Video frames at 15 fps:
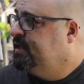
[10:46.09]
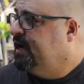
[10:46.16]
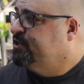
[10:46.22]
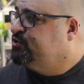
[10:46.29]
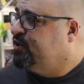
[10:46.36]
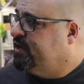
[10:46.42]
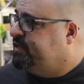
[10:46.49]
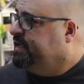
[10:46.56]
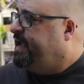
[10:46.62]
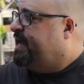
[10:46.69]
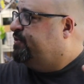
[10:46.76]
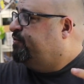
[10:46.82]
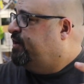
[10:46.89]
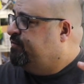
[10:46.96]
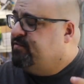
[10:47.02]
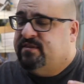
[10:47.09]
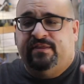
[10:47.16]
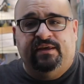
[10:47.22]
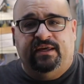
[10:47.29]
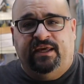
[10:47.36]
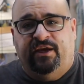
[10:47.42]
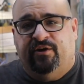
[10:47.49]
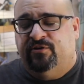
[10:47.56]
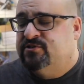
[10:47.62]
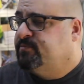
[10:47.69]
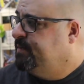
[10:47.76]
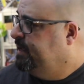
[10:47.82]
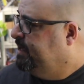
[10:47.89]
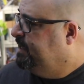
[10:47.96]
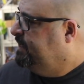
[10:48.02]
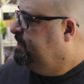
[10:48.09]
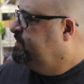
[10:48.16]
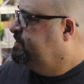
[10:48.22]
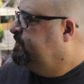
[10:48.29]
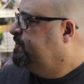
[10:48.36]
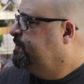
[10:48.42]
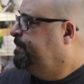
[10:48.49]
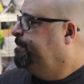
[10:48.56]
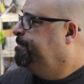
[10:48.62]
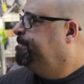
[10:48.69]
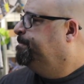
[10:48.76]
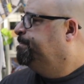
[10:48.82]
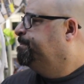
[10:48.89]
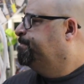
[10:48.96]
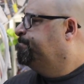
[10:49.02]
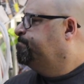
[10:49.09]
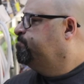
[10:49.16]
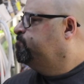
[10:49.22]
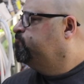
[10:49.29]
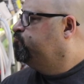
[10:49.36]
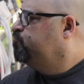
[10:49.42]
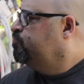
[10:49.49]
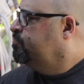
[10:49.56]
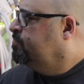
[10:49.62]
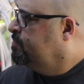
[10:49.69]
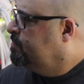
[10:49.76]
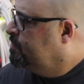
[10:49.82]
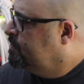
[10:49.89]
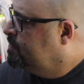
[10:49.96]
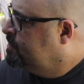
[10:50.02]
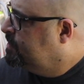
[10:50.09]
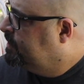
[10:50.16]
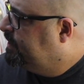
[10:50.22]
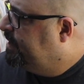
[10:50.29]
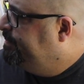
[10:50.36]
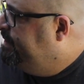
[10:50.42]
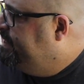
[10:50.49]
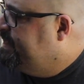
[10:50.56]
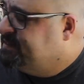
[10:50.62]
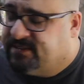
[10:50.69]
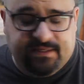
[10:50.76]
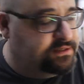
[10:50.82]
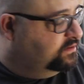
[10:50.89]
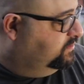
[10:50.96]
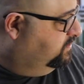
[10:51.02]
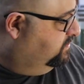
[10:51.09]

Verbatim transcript: I tried to gather everything here to make it easier. Mm, I mean, that's.